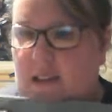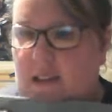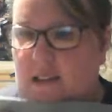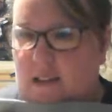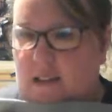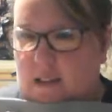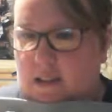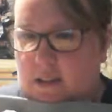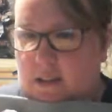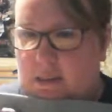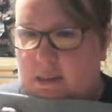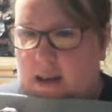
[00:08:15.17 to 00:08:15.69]

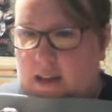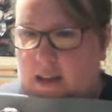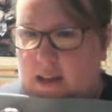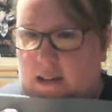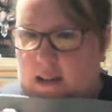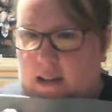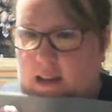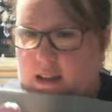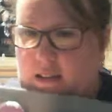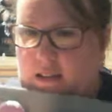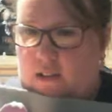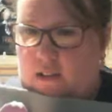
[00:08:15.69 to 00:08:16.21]
snowman,
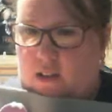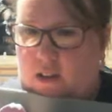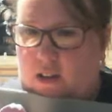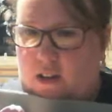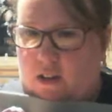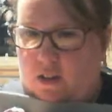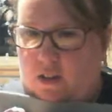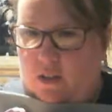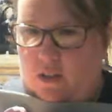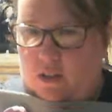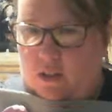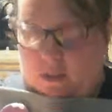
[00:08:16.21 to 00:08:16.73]
and you
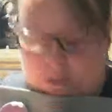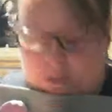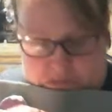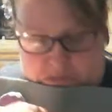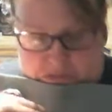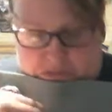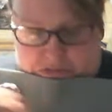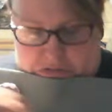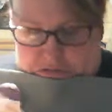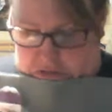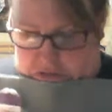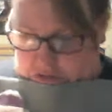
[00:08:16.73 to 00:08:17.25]

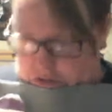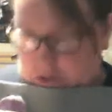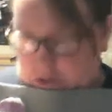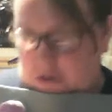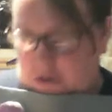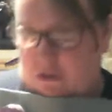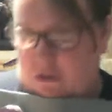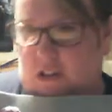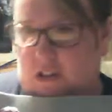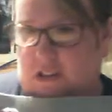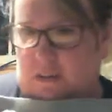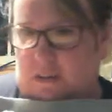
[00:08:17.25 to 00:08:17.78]
can
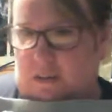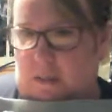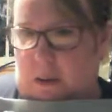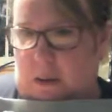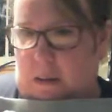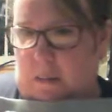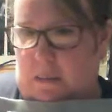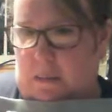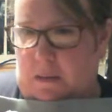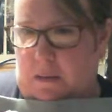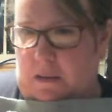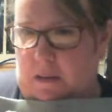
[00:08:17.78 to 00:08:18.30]
dress him
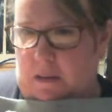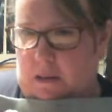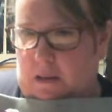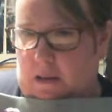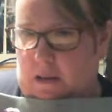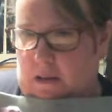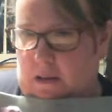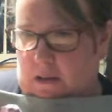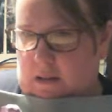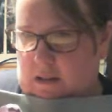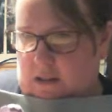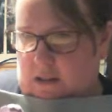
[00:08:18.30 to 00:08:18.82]
up.
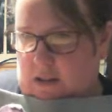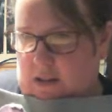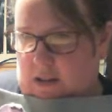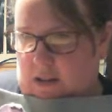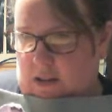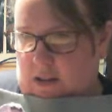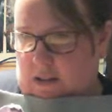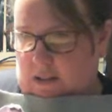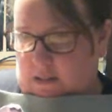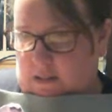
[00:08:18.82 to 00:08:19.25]
So you can,